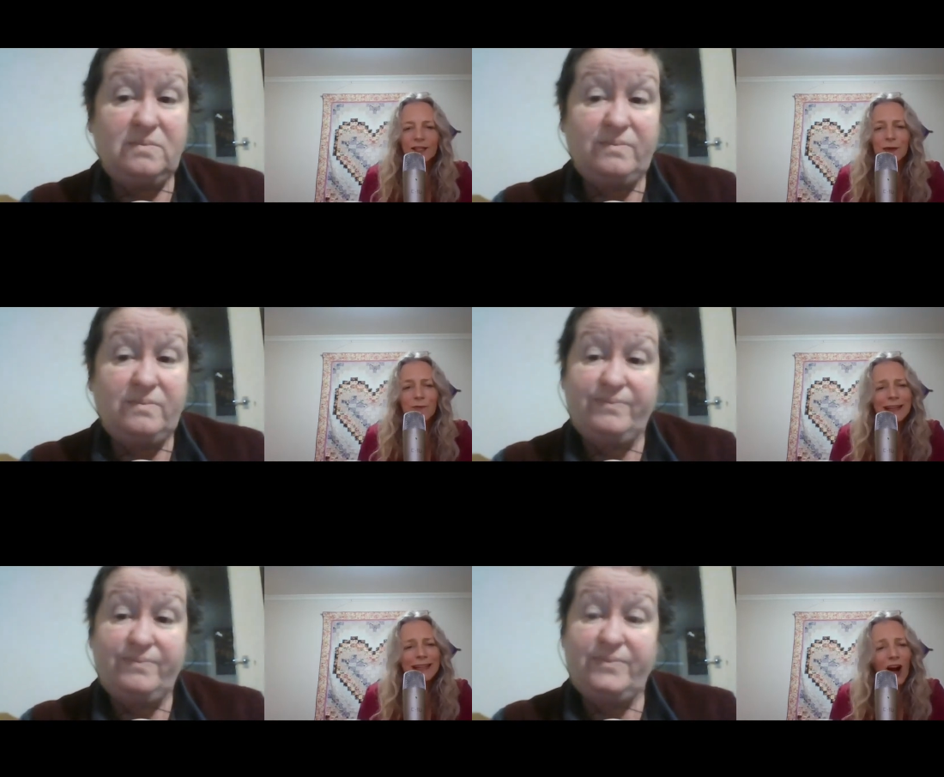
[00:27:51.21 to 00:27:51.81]
Speaker 1: been
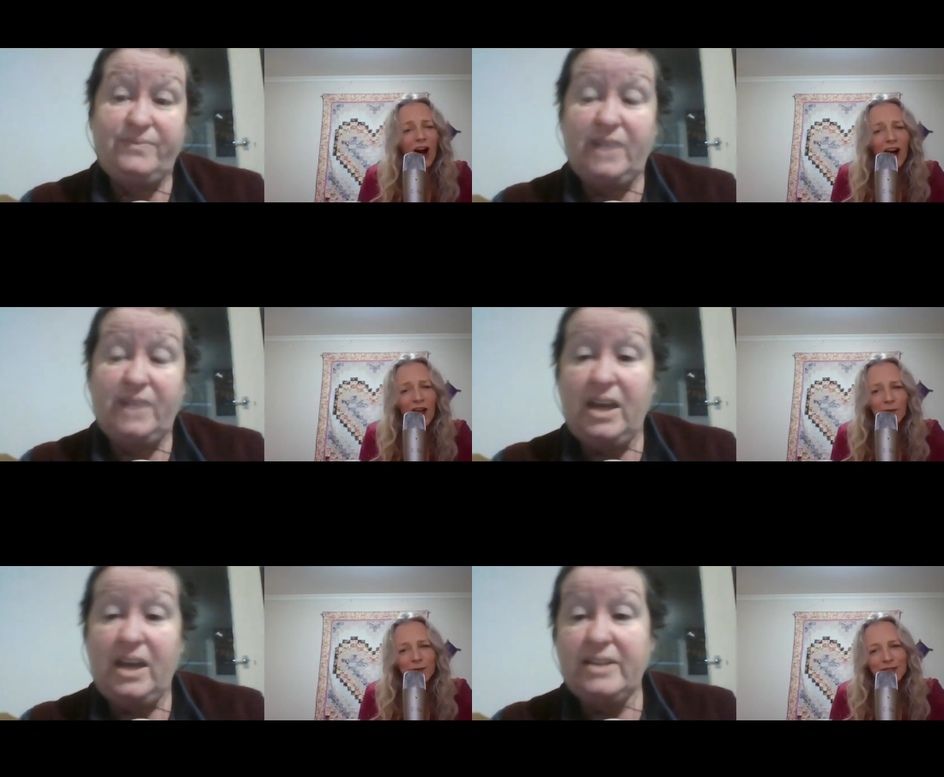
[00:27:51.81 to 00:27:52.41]
really yeah. eye
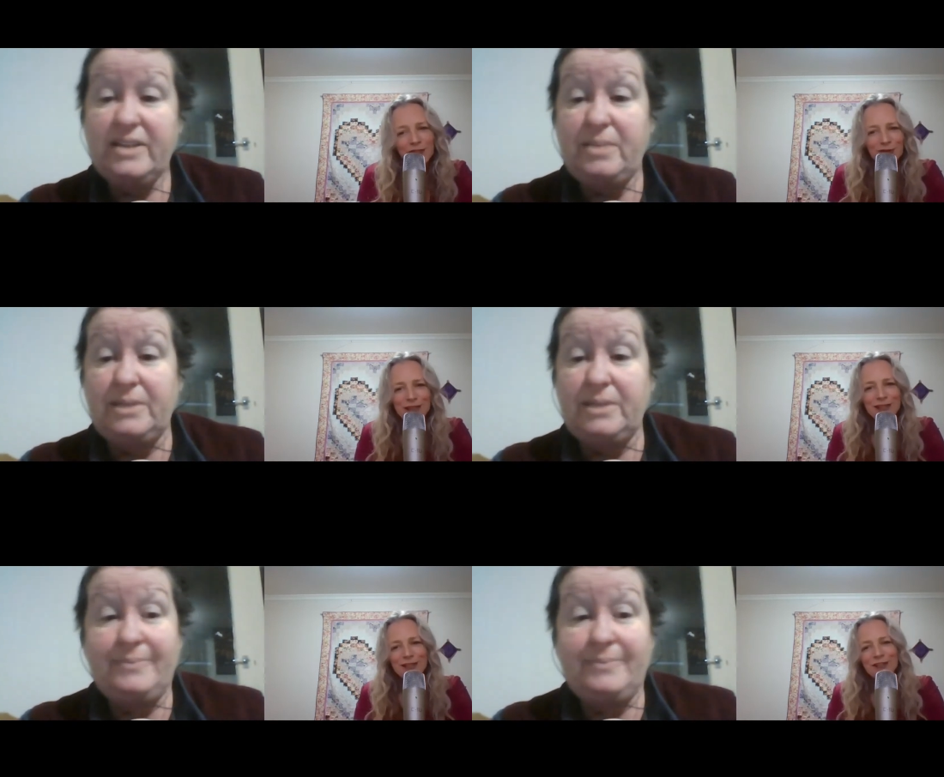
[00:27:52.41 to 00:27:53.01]
opening
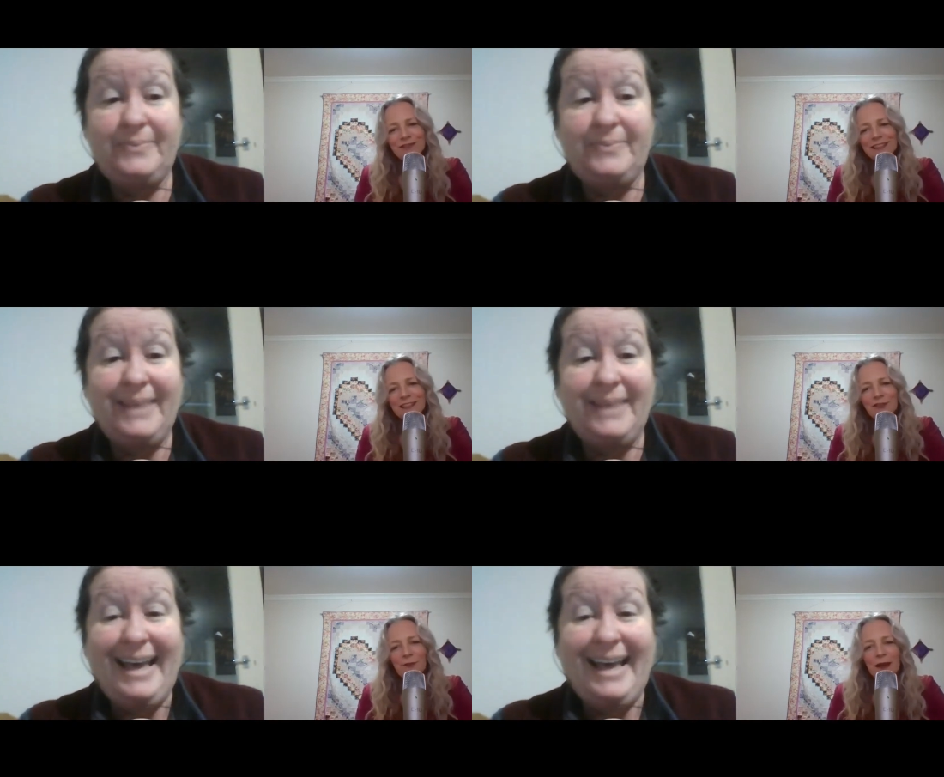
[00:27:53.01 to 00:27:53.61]
talking to you,
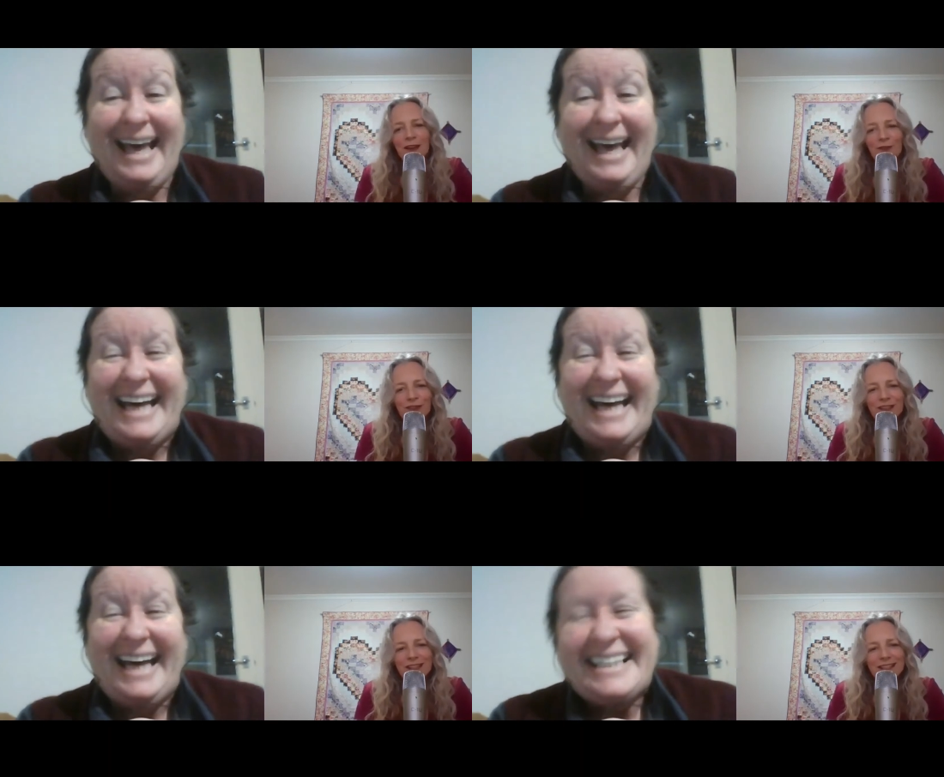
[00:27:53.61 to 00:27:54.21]
Elena, about all
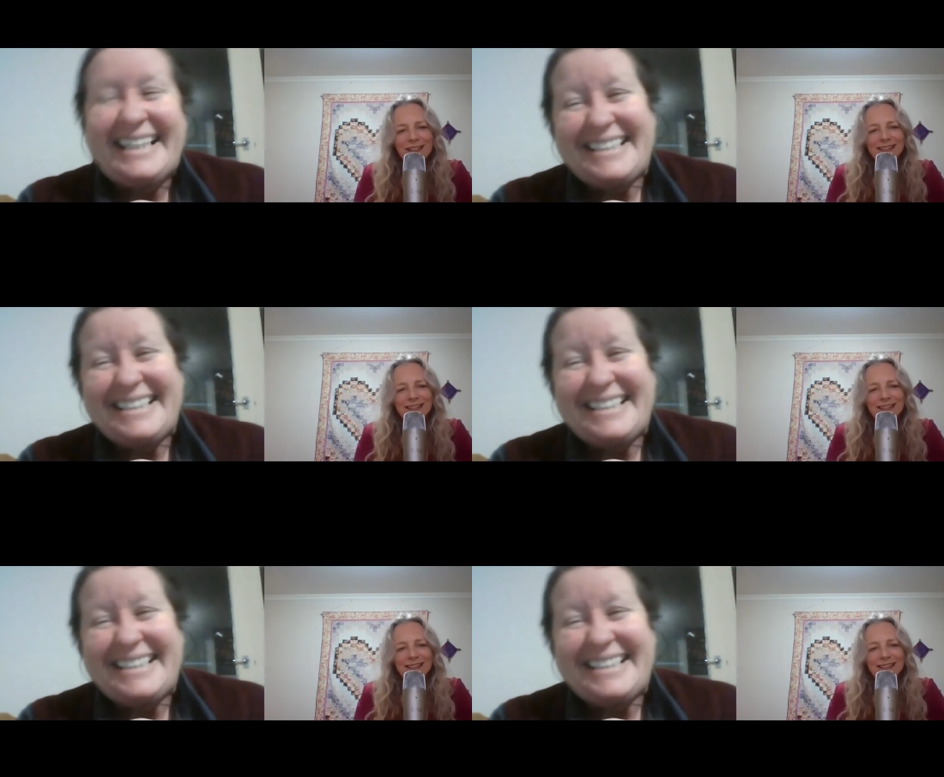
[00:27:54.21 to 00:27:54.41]
this.